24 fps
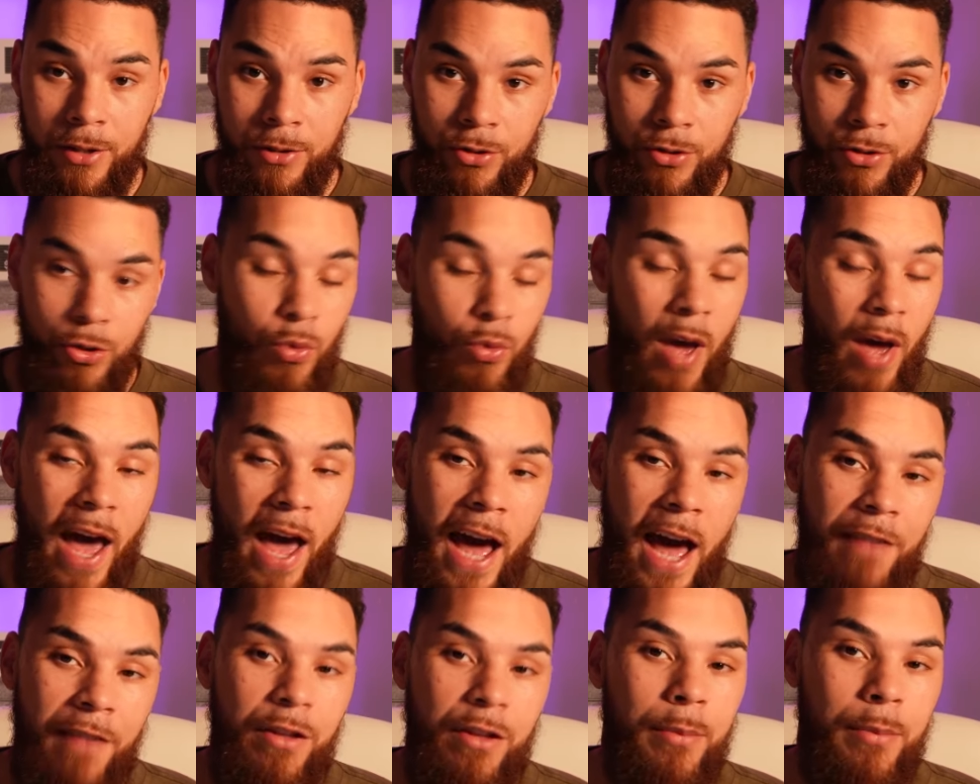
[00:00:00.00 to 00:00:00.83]
you
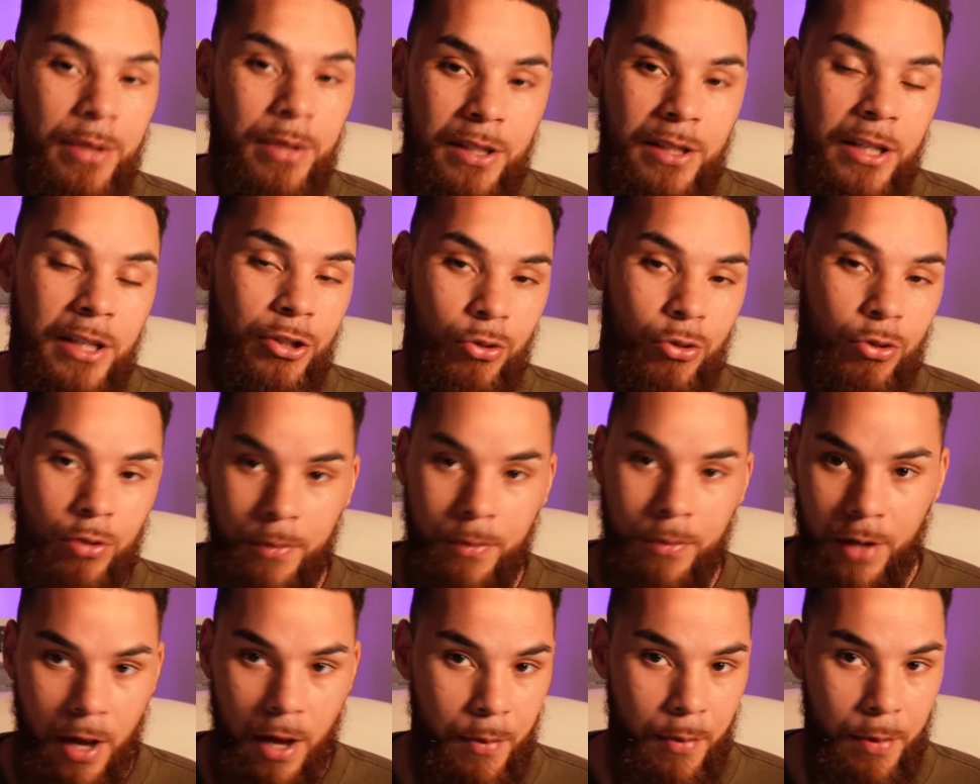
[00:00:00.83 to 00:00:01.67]
have the potential to
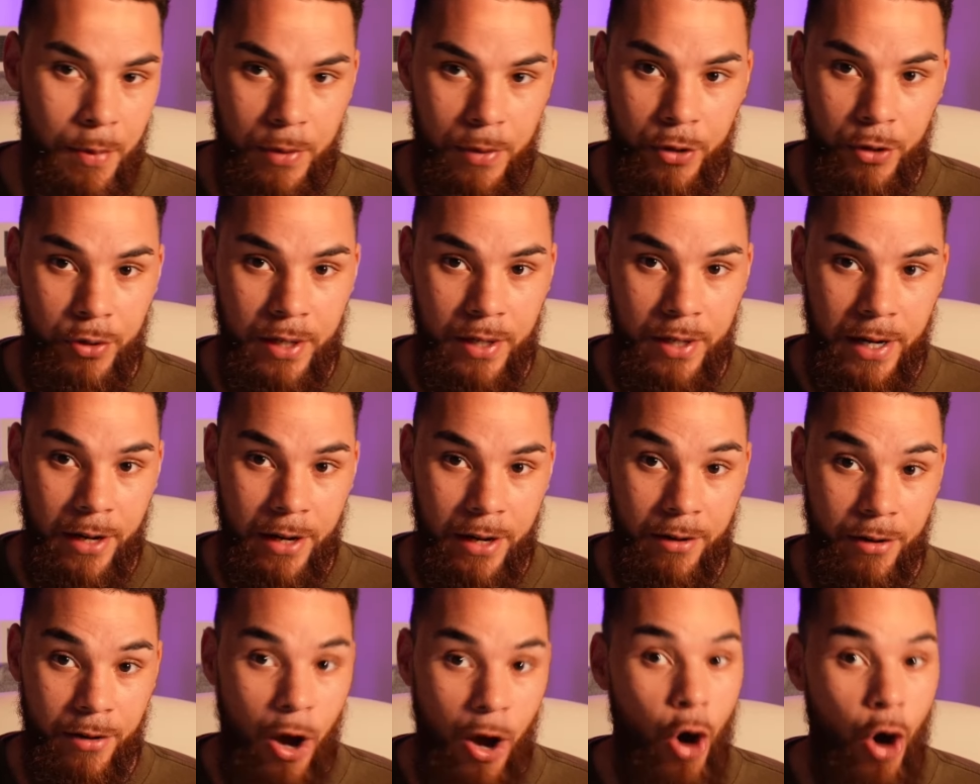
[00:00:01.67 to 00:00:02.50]
become a
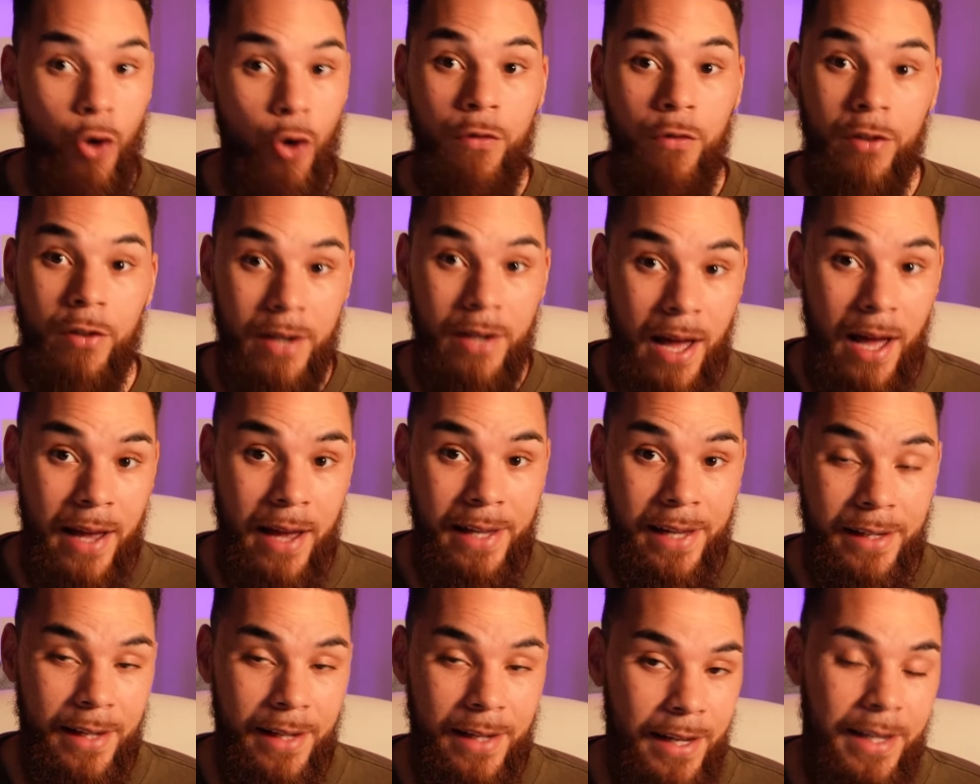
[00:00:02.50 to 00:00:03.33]
millionaire
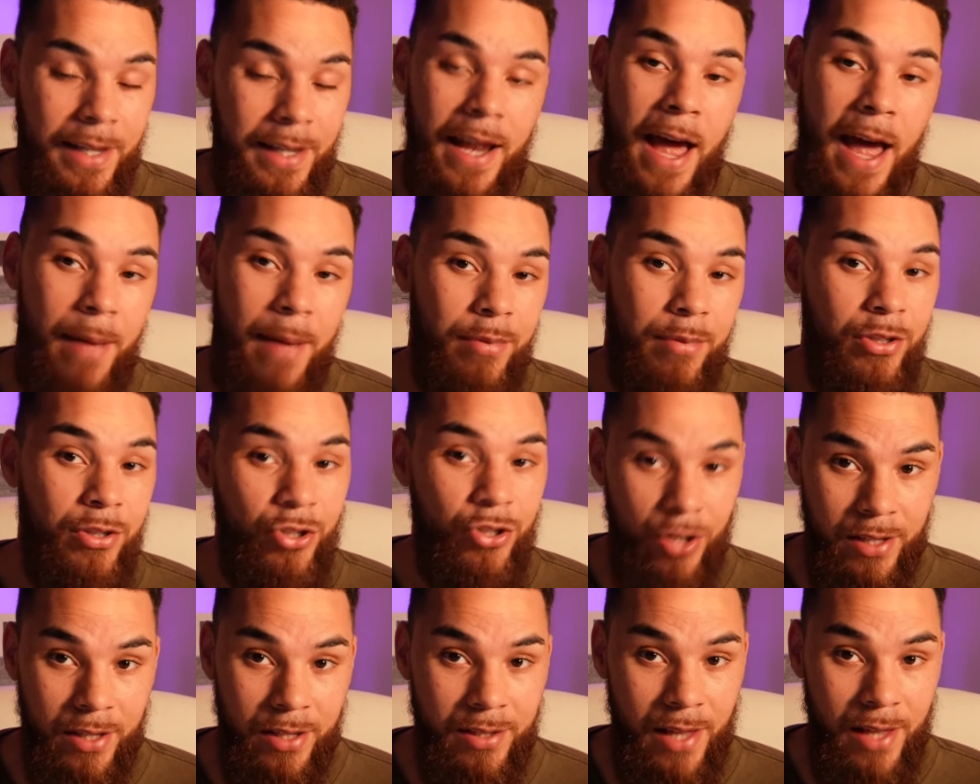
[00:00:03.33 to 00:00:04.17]
overnight. It could happen
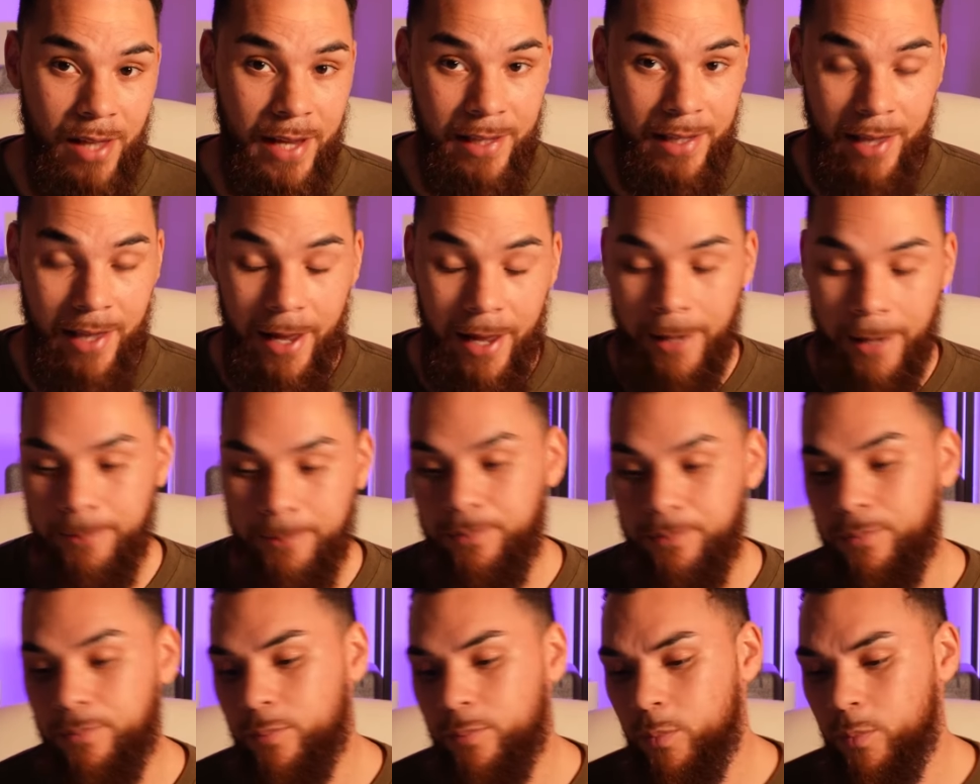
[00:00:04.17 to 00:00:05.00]
just like that.
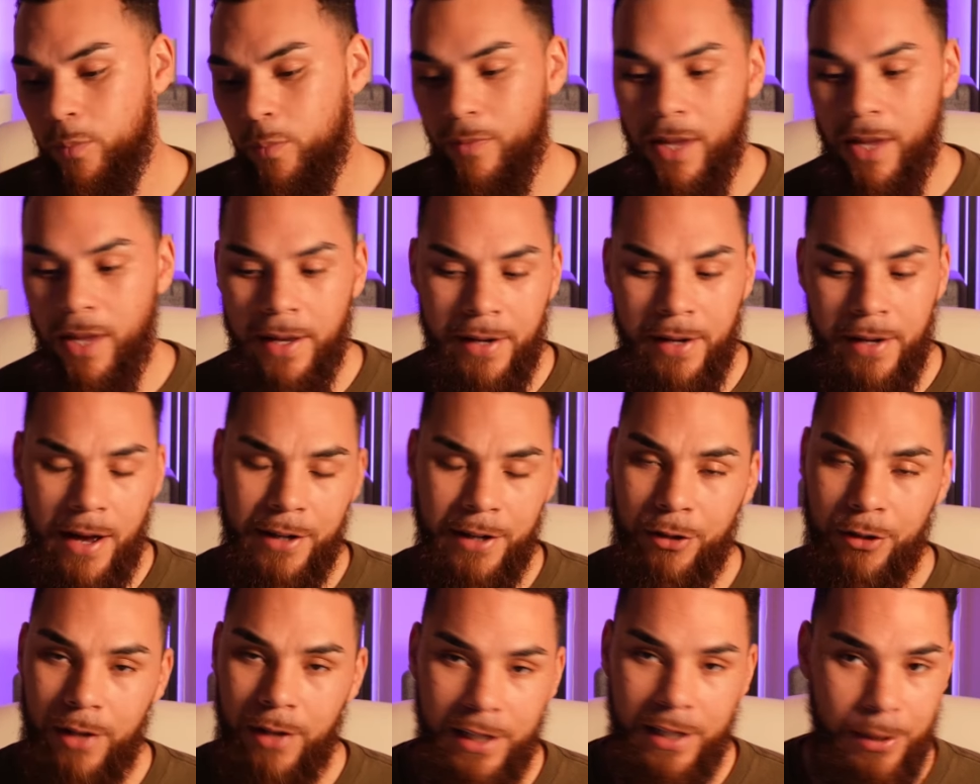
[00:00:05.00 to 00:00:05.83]
Now, I
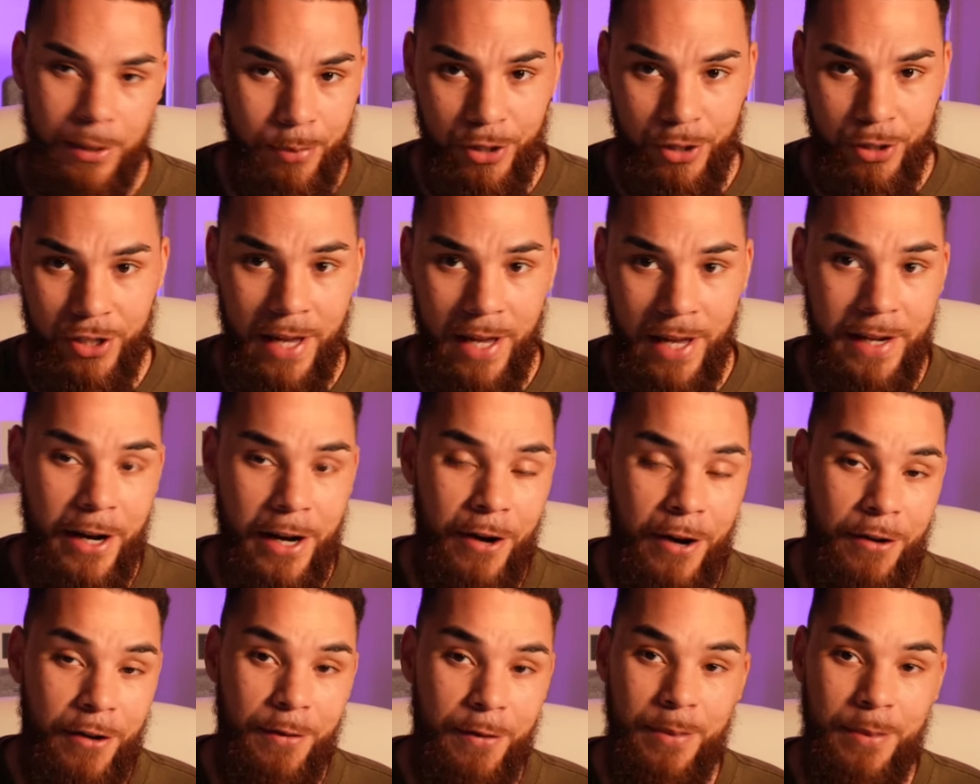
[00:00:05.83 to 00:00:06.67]
don't like to push that
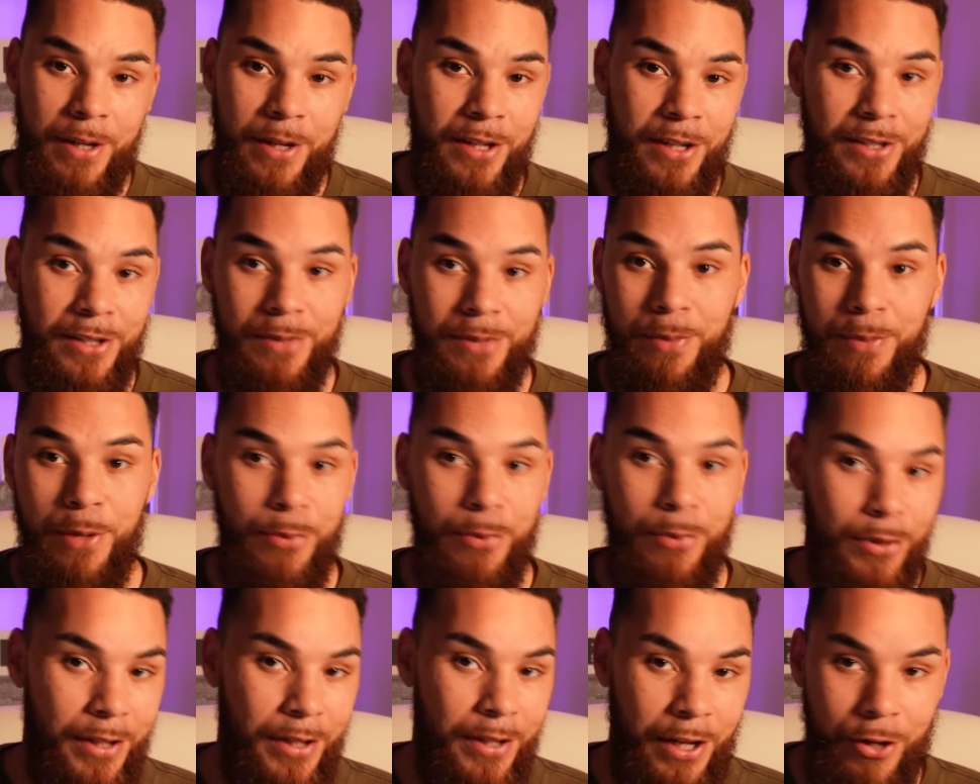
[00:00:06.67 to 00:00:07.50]
narrative because
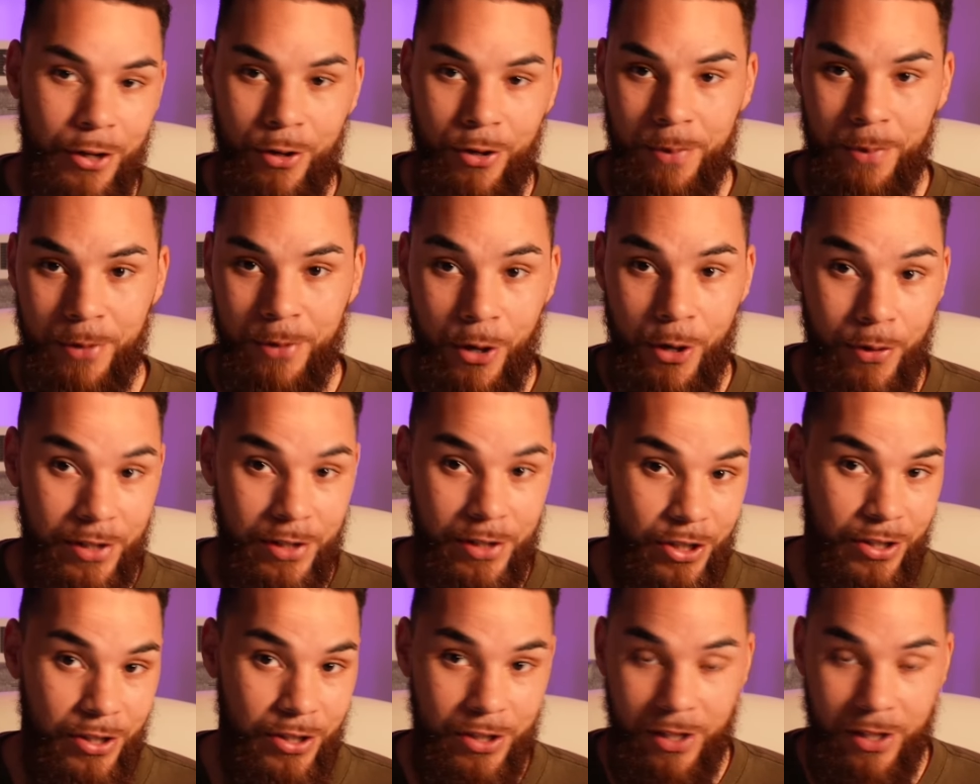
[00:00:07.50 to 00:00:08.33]
people look at crypto as
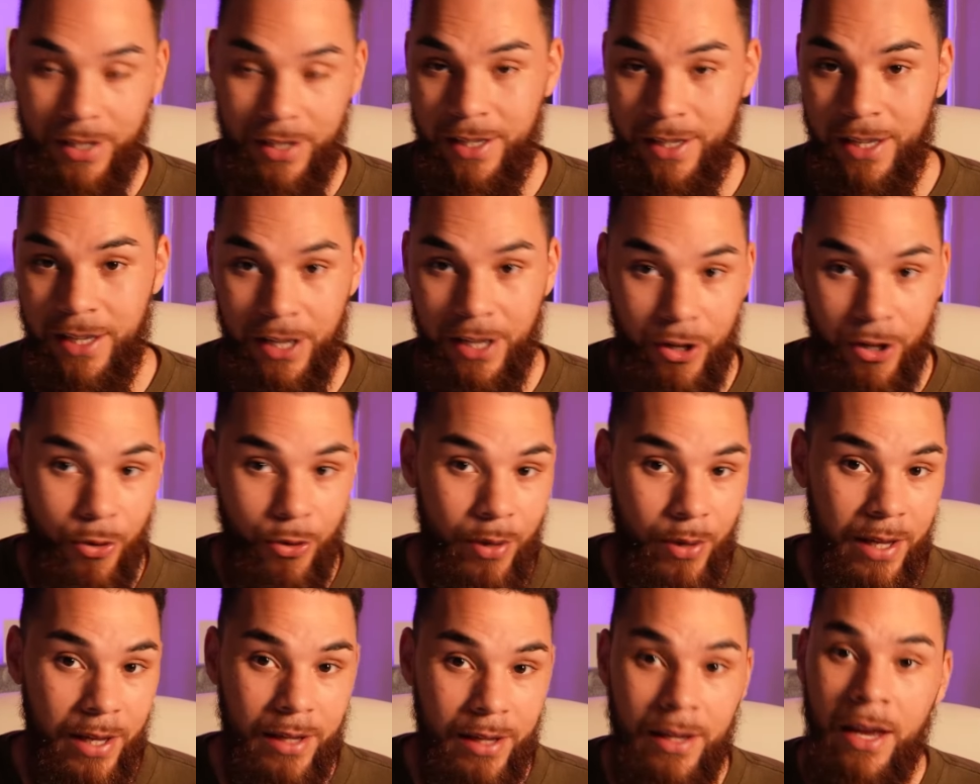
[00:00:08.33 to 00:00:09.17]
just a get
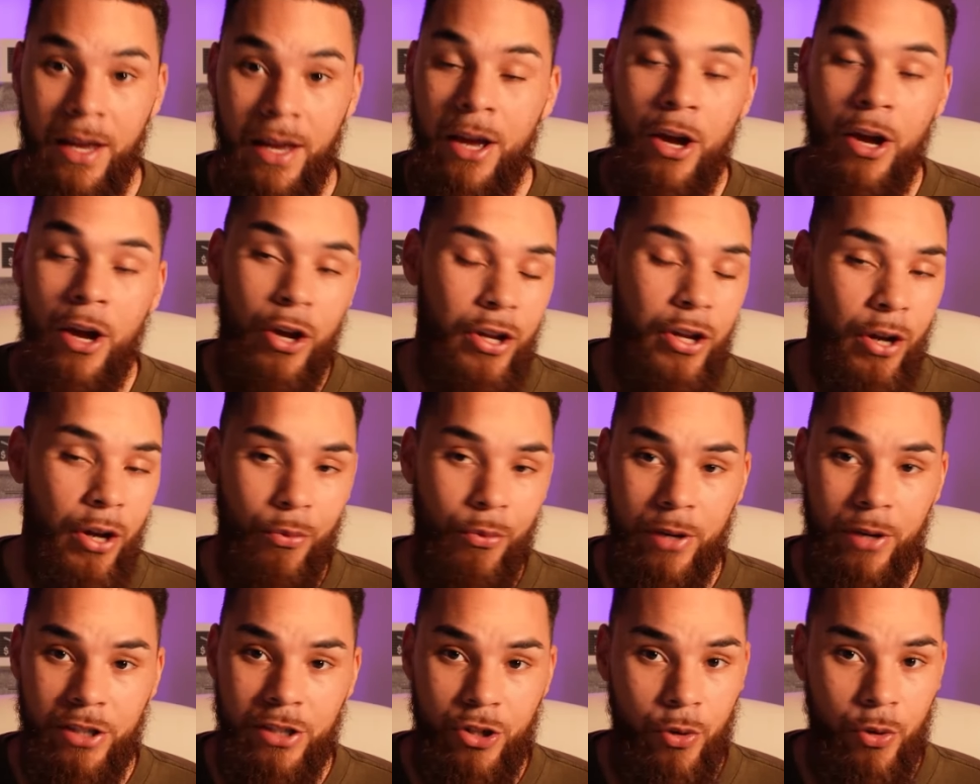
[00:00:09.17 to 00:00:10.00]
quick, get
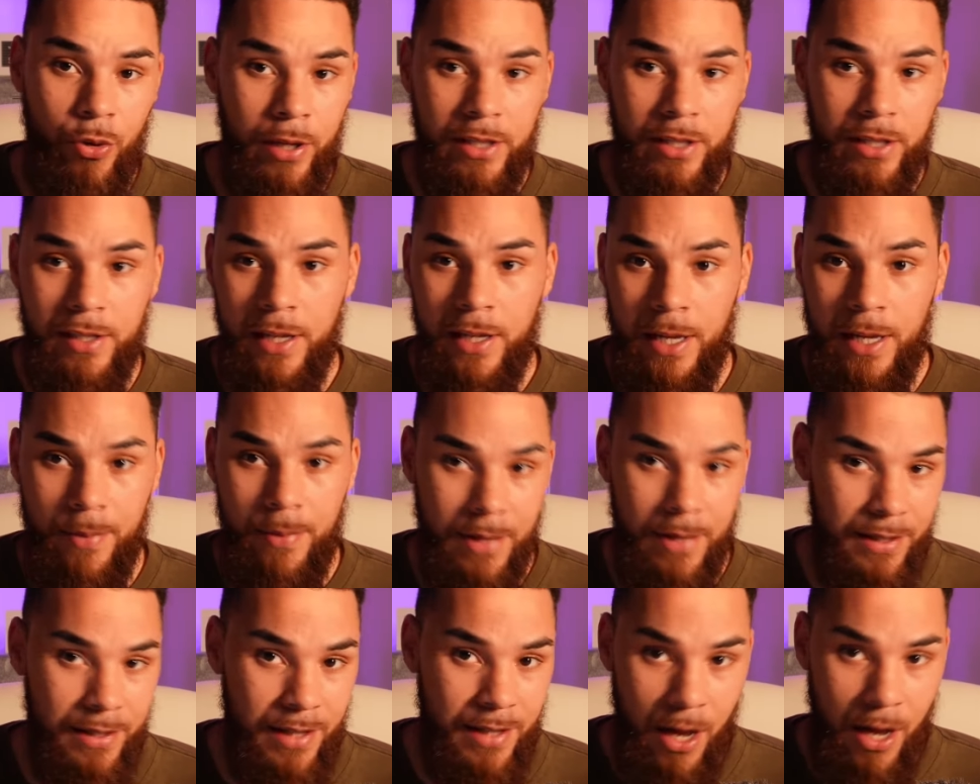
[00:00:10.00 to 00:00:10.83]
rich quick scheme.
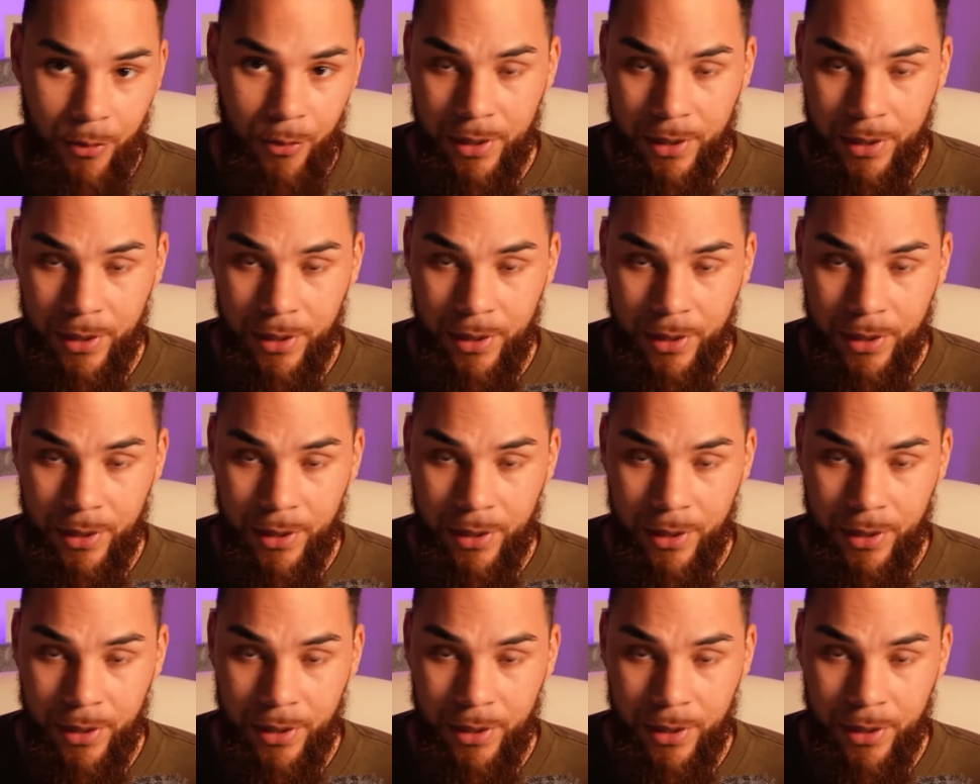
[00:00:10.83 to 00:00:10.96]
That's not